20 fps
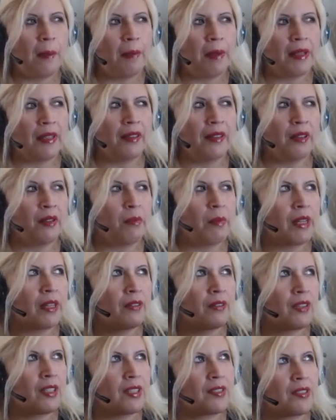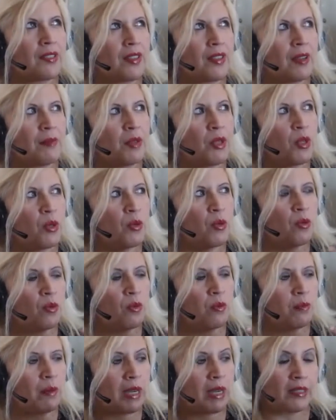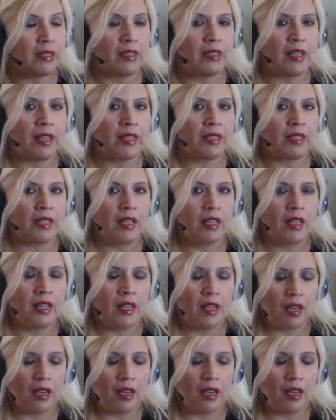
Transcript: but a little bit on this um, new mindset